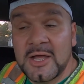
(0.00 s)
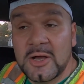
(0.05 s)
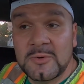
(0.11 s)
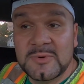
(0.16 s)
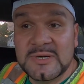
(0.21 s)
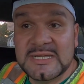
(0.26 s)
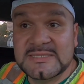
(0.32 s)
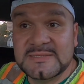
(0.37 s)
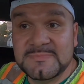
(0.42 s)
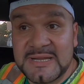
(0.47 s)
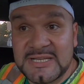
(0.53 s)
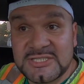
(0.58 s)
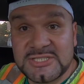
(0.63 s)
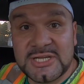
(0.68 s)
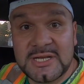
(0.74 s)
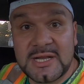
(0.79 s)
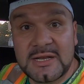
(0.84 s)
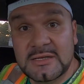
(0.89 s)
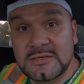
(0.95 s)
always
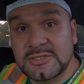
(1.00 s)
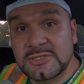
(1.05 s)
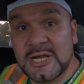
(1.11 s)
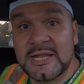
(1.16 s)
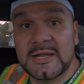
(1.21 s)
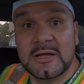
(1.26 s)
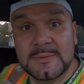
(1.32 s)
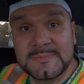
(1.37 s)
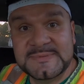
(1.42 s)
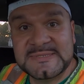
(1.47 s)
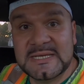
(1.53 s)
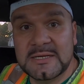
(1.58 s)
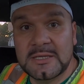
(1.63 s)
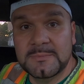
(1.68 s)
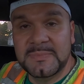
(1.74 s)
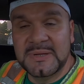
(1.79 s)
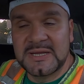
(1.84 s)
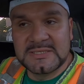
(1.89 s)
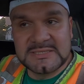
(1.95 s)
mention and try to
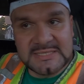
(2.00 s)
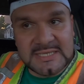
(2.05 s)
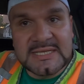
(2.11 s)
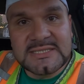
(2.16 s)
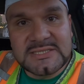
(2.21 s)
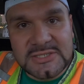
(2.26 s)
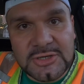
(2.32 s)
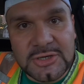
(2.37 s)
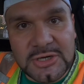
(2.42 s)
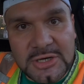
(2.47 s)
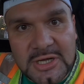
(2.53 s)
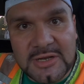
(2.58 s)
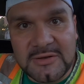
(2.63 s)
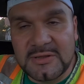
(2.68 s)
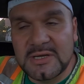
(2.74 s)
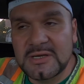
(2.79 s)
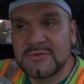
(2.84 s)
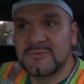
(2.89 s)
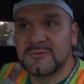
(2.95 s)
upsell, because it is
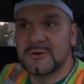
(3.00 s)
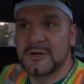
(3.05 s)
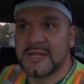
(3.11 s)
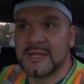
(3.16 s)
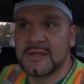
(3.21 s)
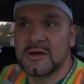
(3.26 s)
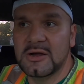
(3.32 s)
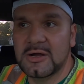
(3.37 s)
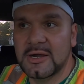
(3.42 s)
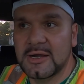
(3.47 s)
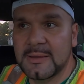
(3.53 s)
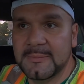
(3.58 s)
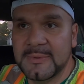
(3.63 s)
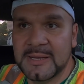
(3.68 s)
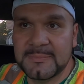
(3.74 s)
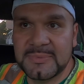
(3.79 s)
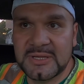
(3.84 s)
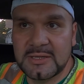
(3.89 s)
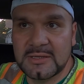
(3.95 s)
good for the yard. I
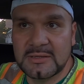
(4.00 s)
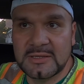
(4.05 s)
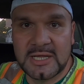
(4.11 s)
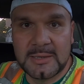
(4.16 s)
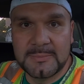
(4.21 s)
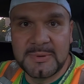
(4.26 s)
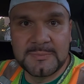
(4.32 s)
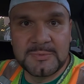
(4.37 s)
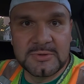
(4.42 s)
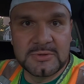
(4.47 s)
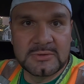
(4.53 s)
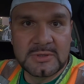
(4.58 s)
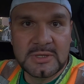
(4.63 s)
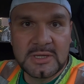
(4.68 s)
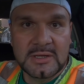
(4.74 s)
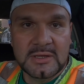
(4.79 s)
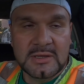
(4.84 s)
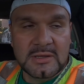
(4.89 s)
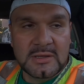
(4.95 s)
mean, but a lot of
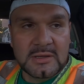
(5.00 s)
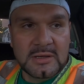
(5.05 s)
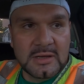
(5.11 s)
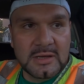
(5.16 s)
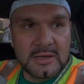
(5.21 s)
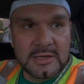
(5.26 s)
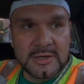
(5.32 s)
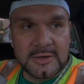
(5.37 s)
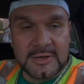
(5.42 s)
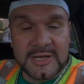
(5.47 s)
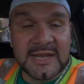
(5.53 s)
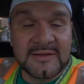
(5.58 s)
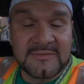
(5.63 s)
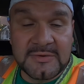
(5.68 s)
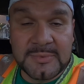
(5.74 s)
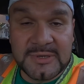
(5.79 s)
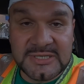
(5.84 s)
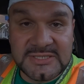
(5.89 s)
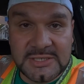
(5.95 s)
people, you know, not
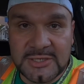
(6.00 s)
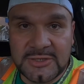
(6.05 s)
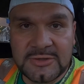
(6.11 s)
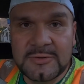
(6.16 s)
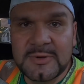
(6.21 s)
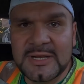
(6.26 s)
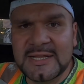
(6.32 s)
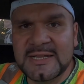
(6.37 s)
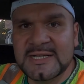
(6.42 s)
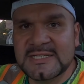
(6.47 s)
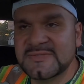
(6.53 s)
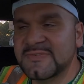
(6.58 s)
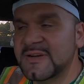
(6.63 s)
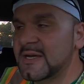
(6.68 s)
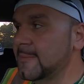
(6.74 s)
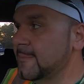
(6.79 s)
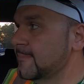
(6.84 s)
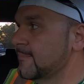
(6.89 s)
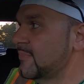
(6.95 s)
everybody's going to do it, and that's
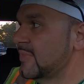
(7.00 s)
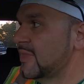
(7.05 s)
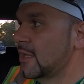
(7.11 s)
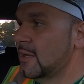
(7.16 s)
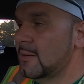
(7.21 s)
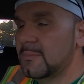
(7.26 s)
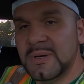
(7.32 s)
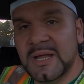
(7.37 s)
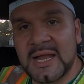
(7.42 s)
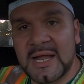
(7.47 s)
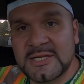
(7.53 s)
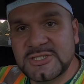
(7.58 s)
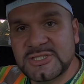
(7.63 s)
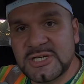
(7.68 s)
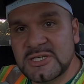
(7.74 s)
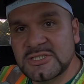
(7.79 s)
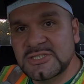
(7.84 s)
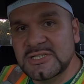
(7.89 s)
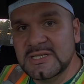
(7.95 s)
fine. But I
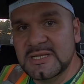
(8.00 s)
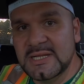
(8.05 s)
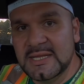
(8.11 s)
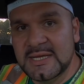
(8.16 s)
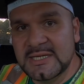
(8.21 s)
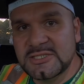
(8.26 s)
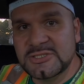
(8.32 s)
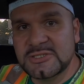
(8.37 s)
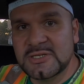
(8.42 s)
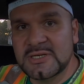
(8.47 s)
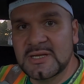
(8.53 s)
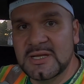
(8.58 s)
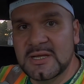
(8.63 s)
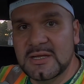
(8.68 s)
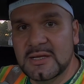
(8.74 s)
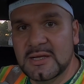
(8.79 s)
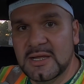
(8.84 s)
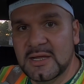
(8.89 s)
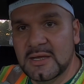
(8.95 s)
charge a little
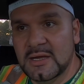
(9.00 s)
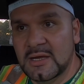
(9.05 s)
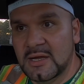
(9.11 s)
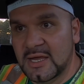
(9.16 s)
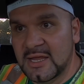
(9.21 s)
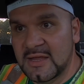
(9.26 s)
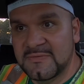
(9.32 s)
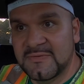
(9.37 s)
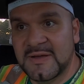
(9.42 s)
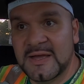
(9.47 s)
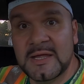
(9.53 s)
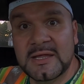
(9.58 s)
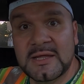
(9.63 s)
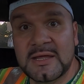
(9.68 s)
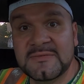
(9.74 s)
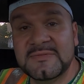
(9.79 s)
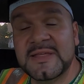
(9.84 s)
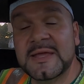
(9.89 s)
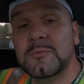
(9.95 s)
extra
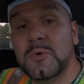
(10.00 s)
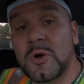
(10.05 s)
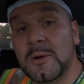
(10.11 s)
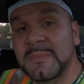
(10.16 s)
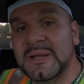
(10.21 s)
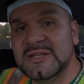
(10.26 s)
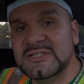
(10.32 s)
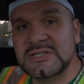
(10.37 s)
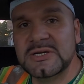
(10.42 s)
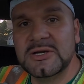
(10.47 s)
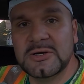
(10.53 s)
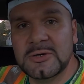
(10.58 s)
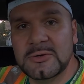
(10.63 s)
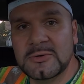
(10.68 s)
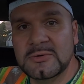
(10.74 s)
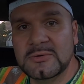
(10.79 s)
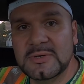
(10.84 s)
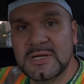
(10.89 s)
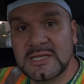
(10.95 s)
if they want me to
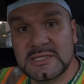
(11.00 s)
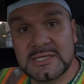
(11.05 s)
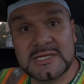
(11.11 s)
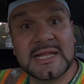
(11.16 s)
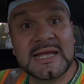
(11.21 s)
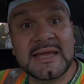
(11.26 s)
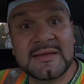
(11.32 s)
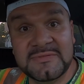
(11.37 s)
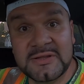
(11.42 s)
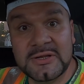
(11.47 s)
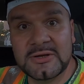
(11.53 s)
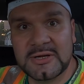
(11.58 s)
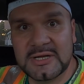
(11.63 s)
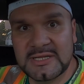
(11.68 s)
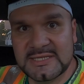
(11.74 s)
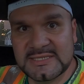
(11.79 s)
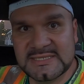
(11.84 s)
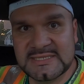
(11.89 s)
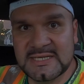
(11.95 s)
go a little heavier
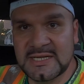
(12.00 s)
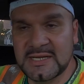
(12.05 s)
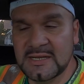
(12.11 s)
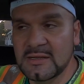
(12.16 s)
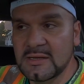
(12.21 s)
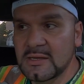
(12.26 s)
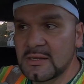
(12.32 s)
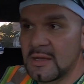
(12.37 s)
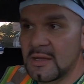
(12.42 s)
on the seed.